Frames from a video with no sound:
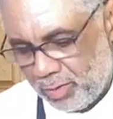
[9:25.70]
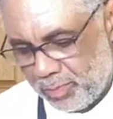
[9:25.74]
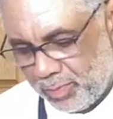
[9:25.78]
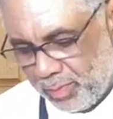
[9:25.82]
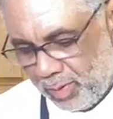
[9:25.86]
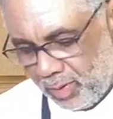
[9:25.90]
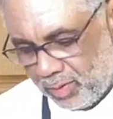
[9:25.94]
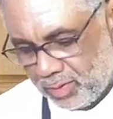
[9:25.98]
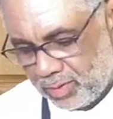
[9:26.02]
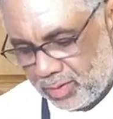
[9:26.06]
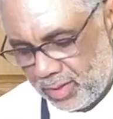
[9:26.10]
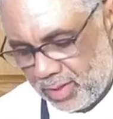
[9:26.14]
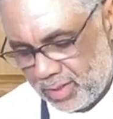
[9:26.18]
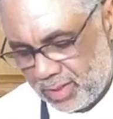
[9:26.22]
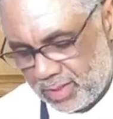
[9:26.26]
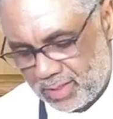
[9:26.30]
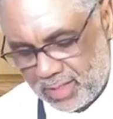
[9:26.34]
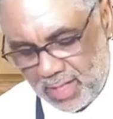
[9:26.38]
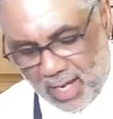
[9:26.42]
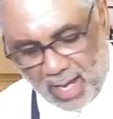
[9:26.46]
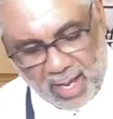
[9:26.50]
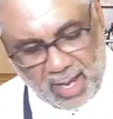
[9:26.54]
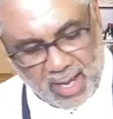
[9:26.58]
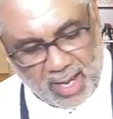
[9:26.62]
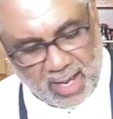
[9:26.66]
bowl to the
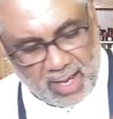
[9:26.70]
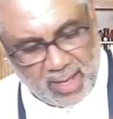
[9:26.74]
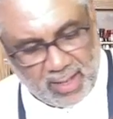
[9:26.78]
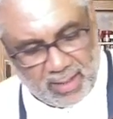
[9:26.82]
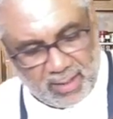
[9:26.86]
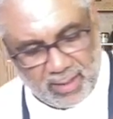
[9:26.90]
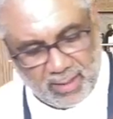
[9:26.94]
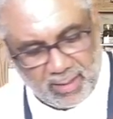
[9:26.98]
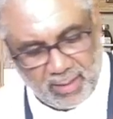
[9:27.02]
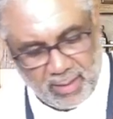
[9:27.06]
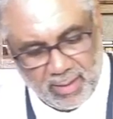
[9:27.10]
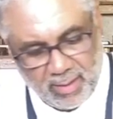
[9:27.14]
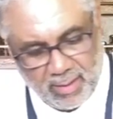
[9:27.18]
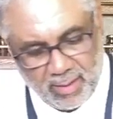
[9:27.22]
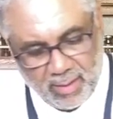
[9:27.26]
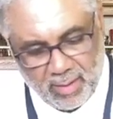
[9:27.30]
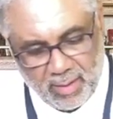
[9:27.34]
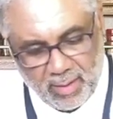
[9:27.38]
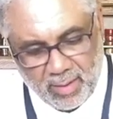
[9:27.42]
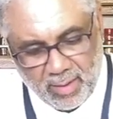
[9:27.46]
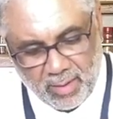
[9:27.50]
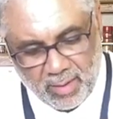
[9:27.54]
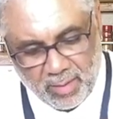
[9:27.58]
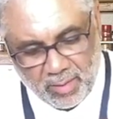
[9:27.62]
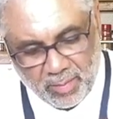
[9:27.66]
side.
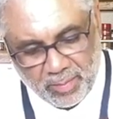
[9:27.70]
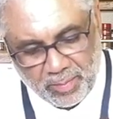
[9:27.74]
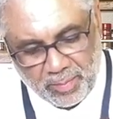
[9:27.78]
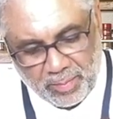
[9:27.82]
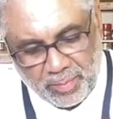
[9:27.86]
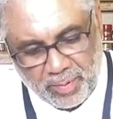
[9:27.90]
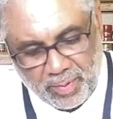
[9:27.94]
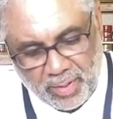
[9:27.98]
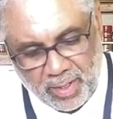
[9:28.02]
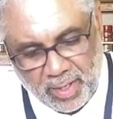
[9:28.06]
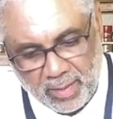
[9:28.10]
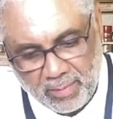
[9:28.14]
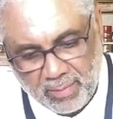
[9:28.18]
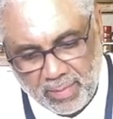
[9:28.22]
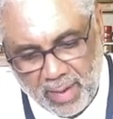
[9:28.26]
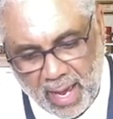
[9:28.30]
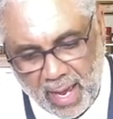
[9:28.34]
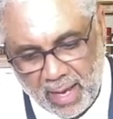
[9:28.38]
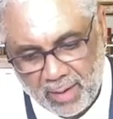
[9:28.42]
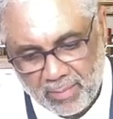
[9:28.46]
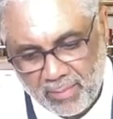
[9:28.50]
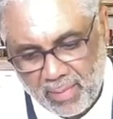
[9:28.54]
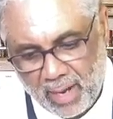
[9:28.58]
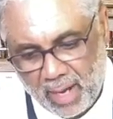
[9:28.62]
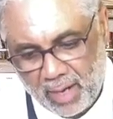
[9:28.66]
Bring back my